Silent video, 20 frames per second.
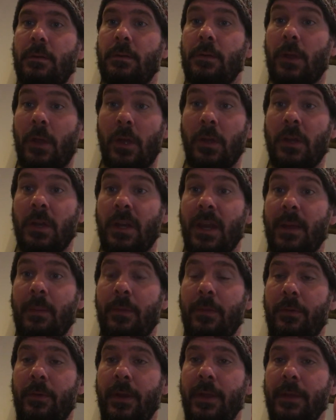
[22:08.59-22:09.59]
Could you name
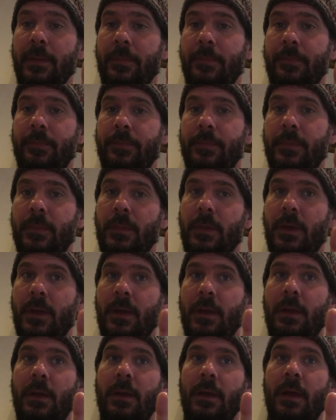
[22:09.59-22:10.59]
3?
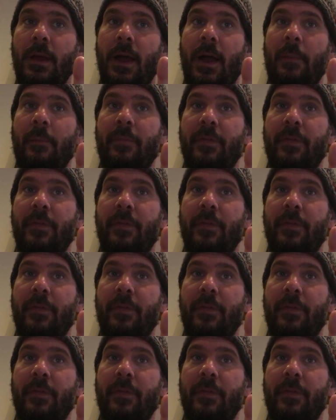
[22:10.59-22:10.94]
I'm